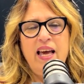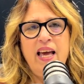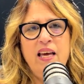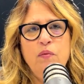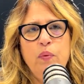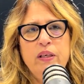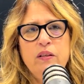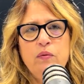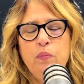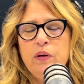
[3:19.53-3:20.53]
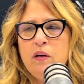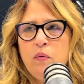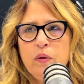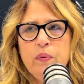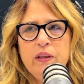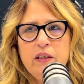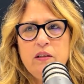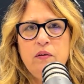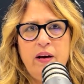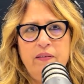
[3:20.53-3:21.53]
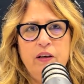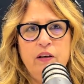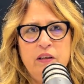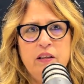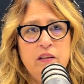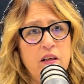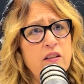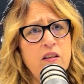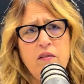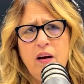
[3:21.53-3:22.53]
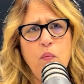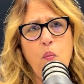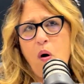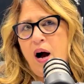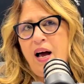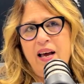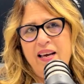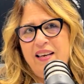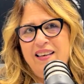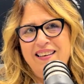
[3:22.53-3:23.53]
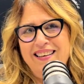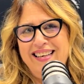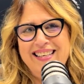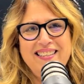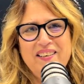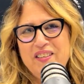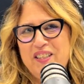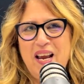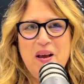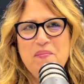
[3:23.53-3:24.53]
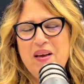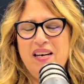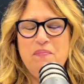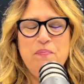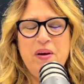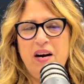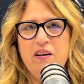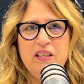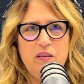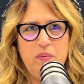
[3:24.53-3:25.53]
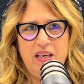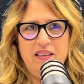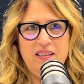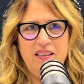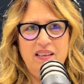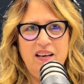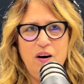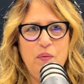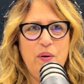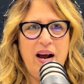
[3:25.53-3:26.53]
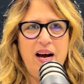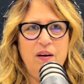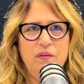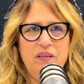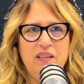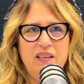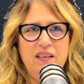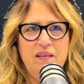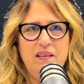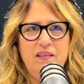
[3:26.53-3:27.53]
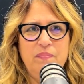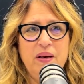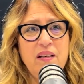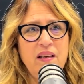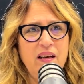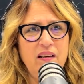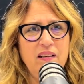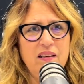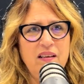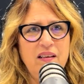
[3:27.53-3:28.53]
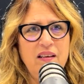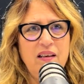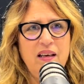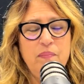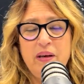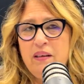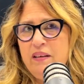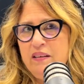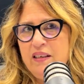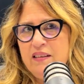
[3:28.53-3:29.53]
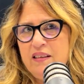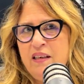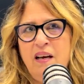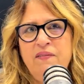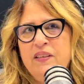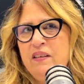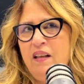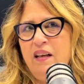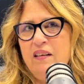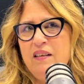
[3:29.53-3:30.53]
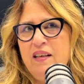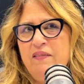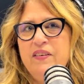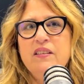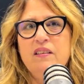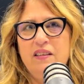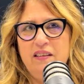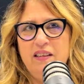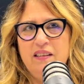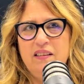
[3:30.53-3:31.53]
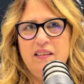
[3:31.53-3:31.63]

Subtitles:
And we really do have a good discussion around why is there shame and embarrassment around mental health and mental illness and not physical health and physical illness.